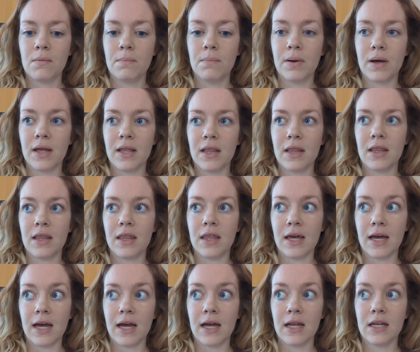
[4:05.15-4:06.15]
But
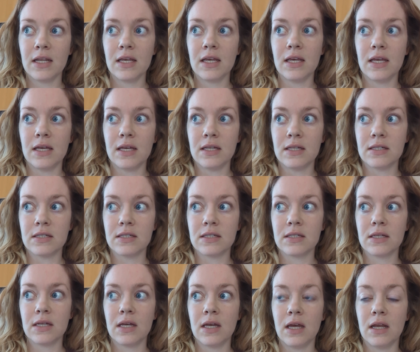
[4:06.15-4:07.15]
that
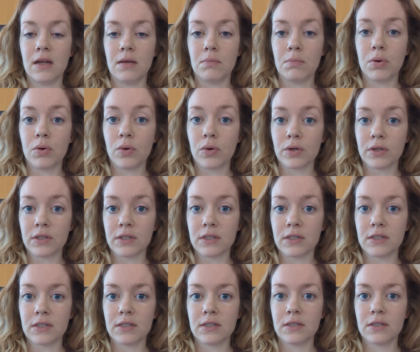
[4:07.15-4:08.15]
is an
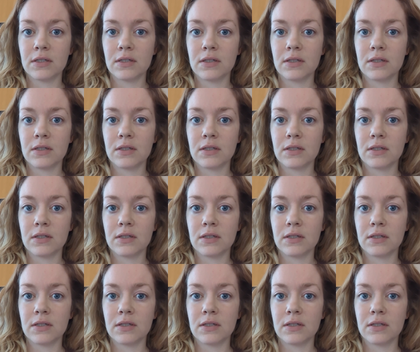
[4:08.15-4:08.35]
important